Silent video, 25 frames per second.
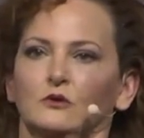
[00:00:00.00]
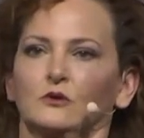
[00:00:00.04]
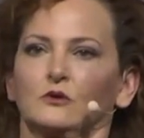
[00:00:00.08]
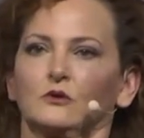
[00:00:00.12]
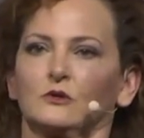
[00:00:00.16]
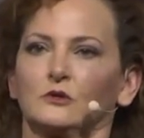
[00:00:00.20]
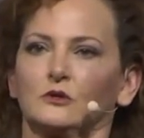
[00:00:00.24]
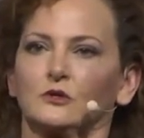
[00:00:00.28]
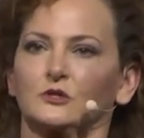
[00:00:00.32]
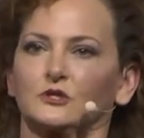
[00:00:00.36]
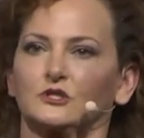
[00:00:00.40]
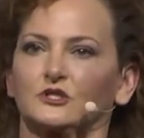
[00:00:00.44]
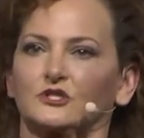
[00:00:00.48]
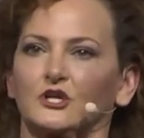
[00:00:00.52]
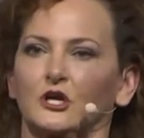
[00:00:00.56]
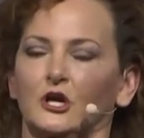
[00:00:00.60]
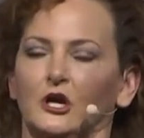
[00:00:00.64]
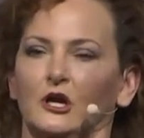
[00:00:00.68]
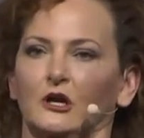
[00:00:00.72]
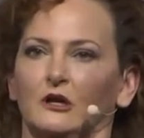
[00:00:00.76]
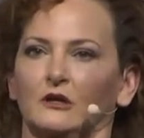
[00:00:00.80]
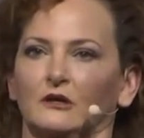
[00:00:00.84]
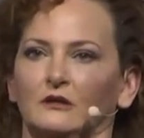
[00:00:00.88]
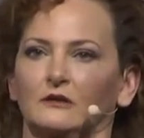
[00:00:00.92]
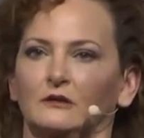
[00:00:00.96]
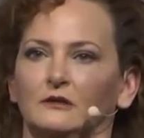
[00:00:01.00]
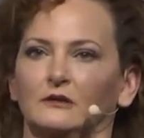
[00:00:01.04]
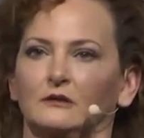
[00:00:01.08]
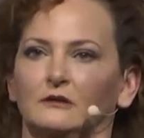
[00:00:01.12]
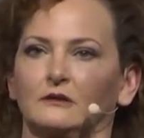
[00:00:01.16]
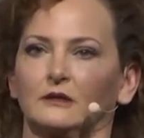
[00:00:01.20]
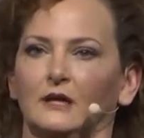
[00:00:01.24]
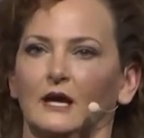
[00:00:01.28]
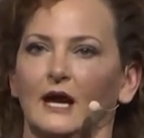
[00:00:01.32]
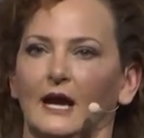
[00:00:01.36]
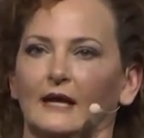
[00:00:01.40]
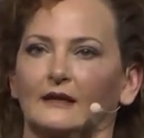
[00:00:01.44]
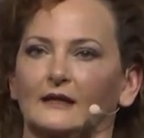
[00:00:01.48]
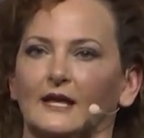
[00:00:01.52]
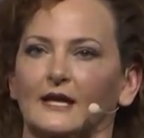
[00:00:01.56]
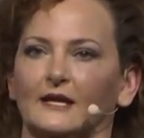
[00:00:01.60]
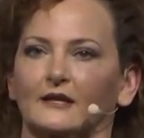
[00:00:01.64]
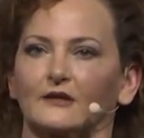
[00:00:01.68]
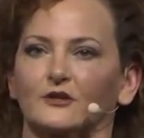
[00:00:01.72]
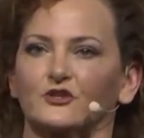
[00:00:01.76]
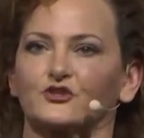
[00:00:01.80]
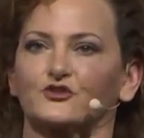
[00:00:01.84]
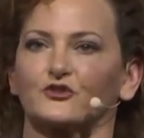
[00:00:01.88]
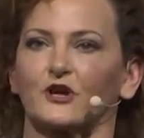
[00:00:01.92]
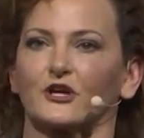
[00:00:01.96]
Sir, I'd like an
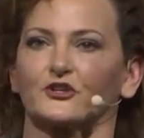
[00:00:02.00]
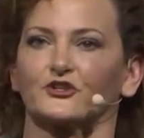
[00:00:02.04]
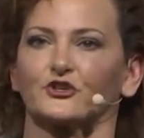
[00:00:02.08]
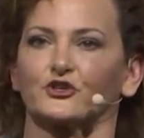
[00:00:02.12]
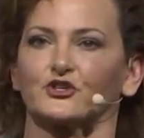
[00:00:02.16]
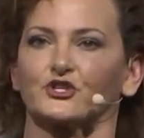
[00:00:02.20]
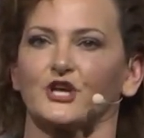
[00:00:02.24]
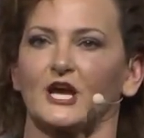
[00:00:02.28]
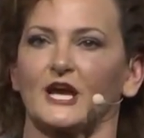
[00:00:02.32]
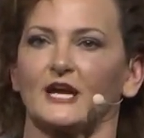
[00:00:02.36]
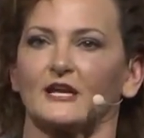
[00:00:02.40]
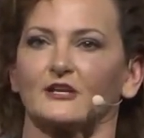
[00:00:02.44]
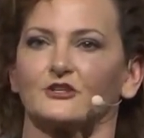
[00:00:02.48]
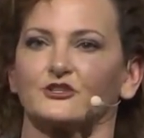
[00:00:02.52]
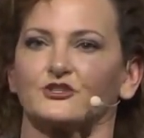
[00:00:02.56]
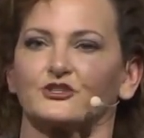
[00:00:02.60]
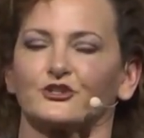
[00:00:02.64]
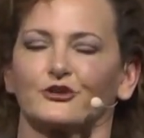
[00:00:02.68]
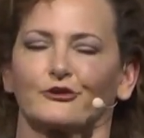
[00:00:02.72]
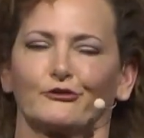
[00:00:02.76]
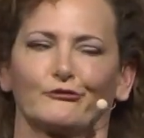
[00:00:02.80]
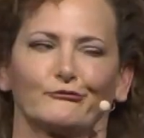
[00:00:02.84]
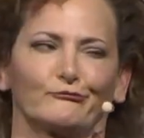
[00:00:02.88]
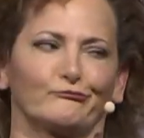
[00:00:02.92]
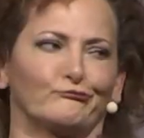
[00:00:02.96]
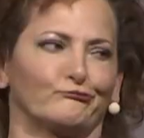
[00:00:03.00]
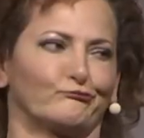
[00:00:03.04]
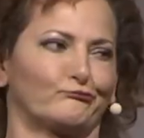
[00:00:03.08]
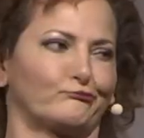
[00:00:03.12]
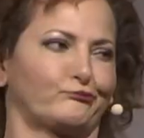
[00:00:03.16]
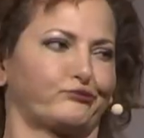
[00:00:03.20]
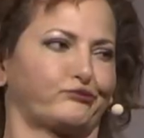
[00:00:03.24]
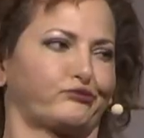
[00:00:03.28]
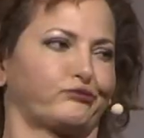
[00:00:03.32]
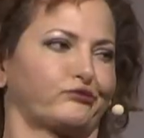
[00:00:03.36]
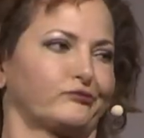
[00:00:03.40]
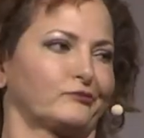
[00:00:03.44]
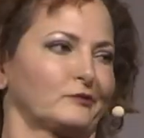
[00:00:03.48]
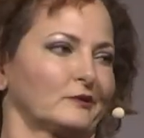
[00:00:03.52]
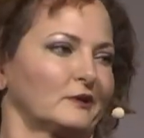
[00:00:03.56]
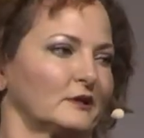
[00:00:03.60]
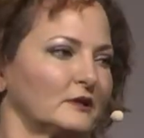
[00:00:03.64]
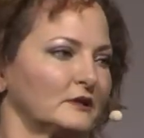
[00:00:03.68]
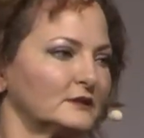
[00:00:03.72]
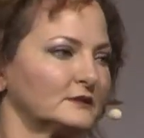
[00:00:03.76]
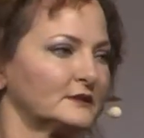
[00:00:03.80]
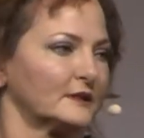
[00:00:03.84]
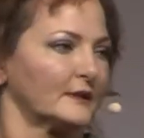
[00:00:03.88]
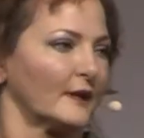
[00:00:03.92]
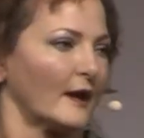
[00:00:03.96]
instructor change.
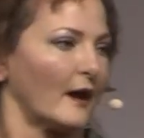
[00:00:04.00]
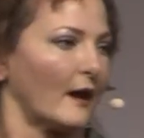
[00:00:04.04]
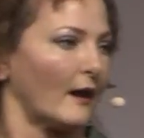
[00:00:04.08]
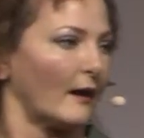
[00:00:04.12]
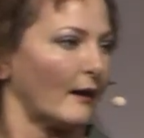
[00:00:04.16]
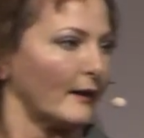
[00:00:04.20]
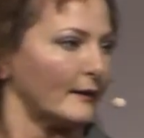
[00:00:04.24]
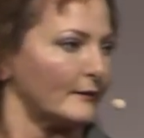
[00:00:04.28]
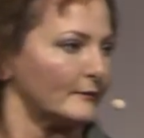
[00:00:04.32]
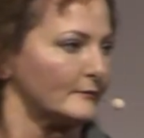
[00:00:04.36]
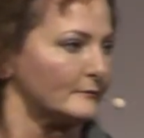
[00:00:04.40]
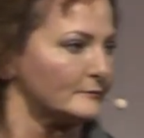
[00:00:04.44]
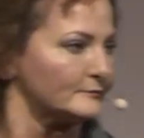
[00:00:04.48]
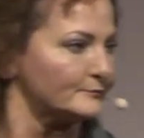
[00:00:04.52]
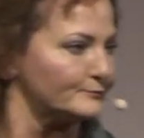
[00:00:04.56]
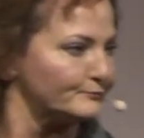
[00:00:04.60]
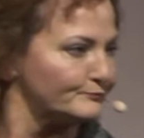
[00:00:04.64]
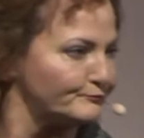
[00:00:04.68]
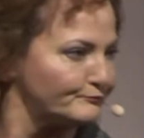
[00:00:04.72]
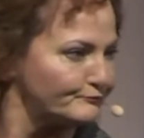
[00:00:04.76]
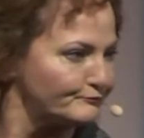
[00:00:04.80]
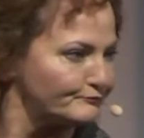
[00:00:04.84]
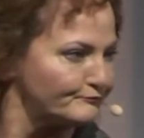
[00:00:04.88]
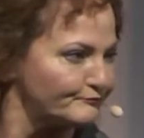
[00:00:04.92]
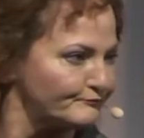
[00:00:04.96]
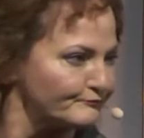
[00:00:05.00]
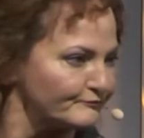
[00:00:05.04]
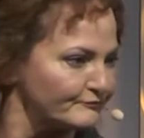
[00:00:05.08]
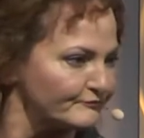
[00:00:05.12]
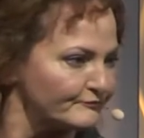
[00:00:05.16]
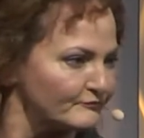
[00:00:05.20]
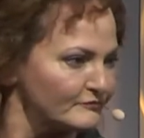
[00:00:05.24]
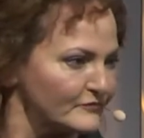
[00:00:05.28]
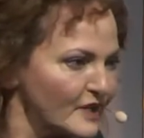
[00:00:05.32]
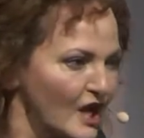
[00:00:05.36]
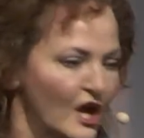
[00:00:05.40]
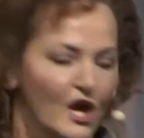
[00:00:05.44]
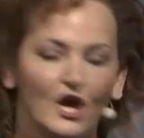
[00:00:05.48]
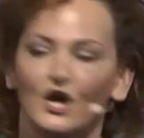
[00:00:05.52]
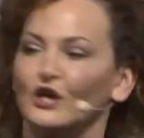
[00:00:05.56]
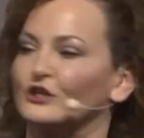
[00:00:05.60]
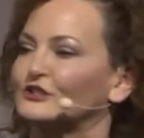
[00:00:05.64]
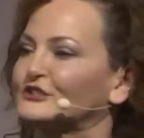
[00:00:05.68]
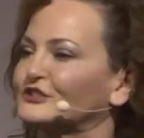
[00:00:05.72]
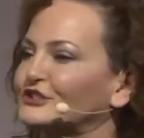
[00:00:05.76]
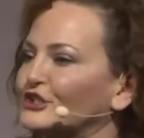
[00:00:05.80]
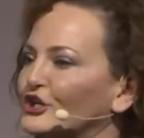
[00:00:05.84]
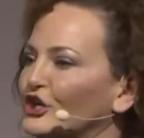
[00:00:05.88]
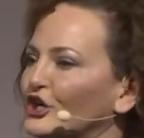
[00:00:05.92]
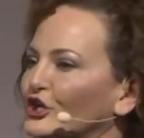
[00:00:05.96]
Denied.
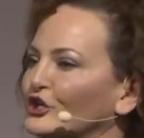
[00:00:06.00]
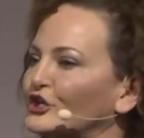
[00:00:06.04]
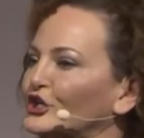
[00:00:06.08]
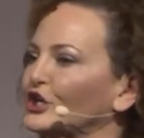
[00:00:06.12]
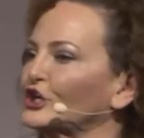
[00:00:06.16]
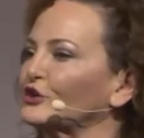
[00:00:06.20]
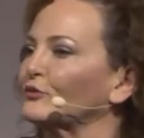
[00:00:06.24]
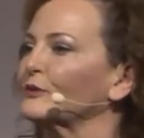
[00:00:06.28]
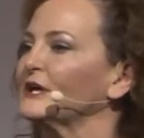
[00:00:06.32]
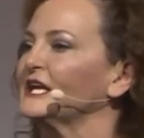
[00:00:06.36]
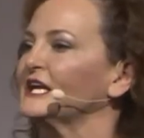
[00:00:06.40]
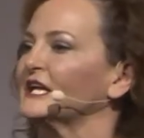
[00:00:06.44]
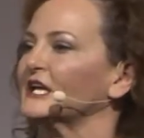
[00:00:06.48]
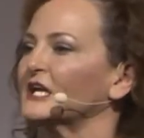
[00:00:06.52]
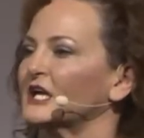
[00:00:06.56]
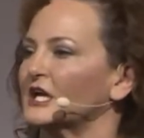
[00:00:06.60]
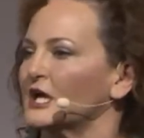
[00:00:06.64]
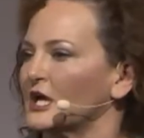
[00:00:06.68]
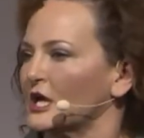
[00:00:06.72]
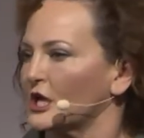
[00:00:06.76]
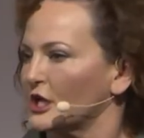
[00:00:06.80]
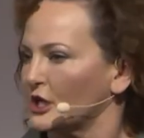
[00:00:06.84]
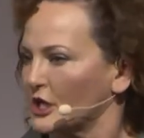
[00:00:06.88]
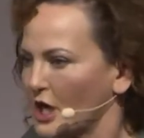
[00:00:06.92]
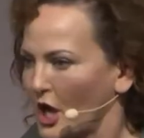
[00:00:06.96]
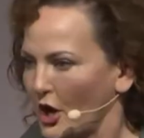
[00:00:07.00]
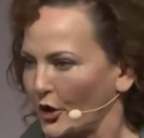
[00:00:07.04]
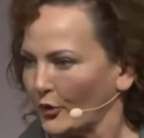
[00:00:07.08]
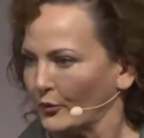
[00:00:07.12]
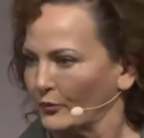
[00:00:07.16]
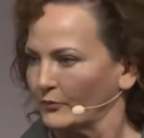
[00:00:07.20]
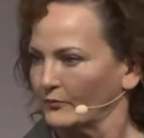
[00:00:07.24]
Sir, could we? No.